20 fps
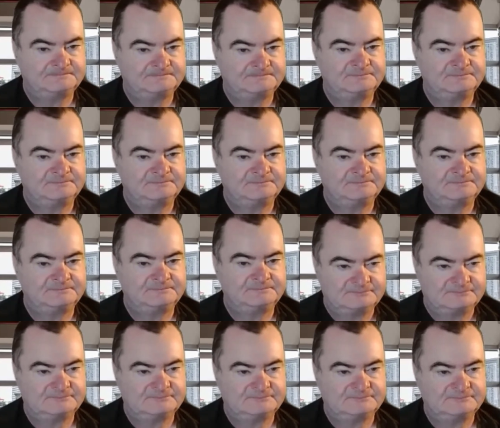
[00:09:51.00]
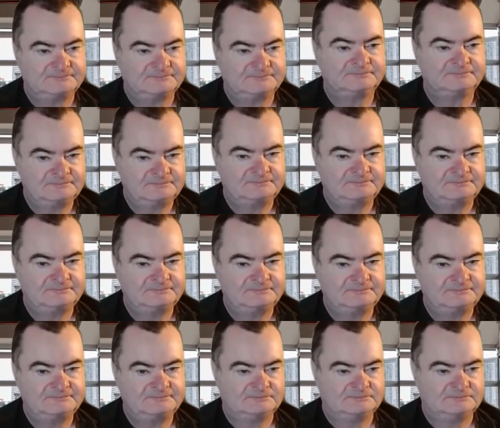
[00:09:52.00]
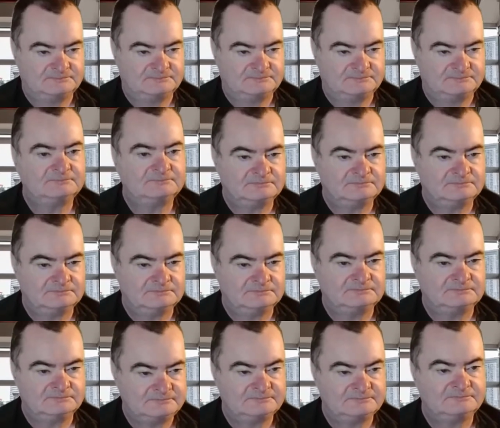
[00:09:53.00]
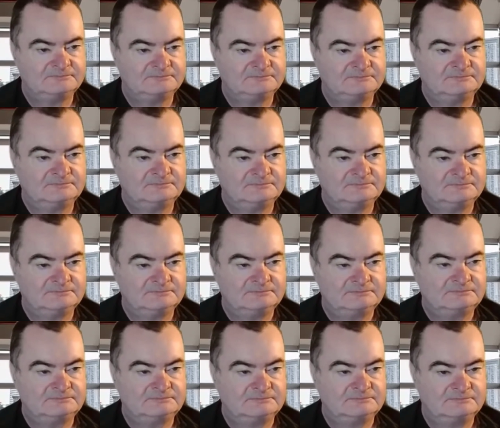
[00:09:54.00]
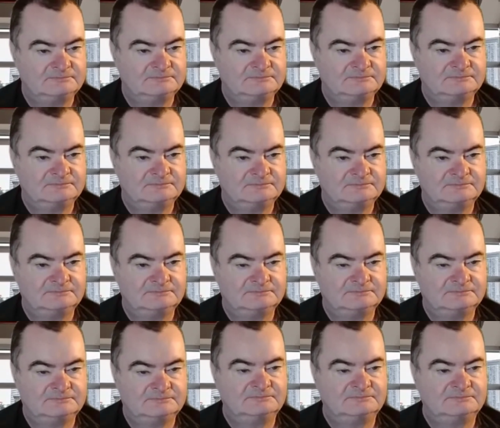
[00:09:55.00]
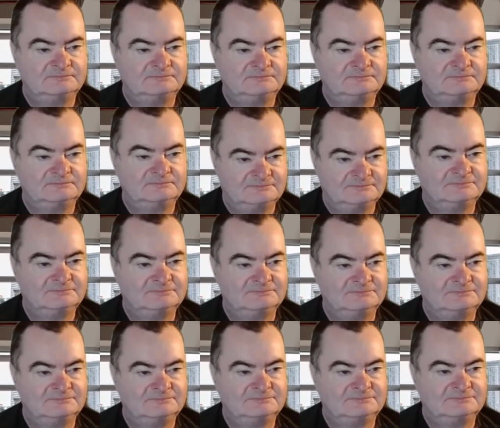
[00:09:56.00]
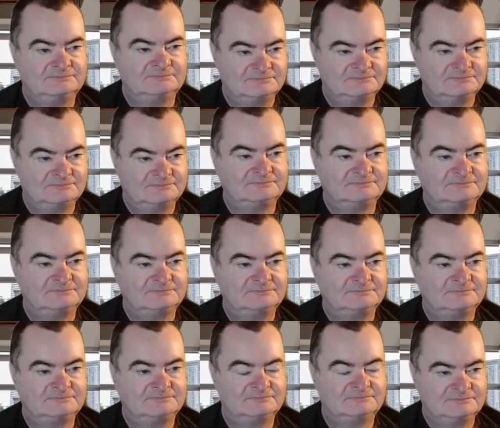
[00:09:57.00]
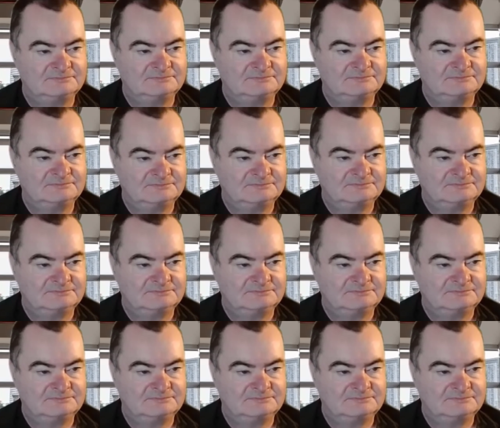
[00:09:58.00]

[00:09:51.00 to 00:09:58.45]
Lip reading: The person shown says nothing.